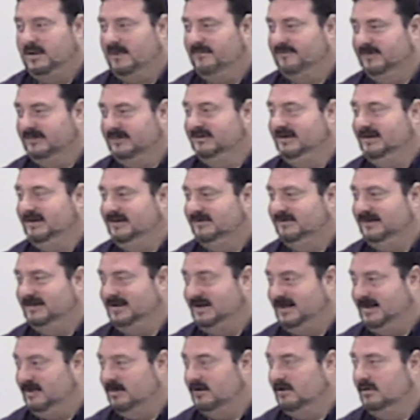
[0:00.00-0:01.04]
ever sees in
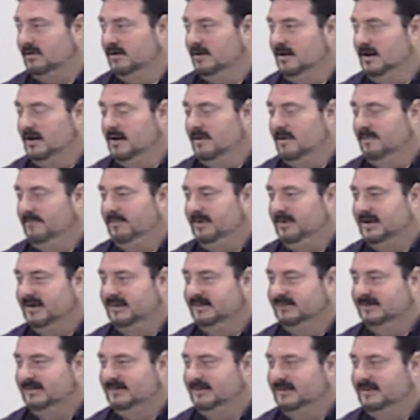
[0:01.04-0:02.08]
here.
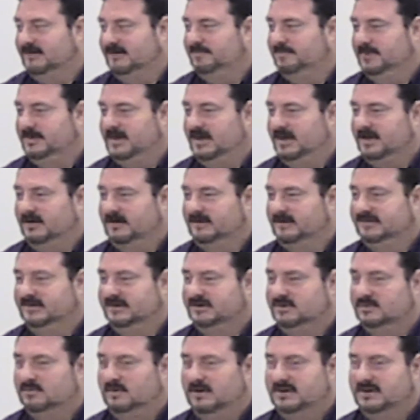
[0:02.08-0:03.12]
Because in this particular
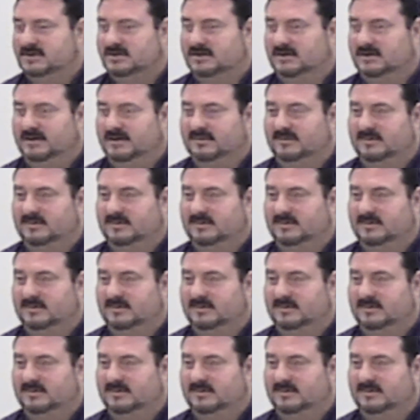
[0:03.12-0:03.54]
situation,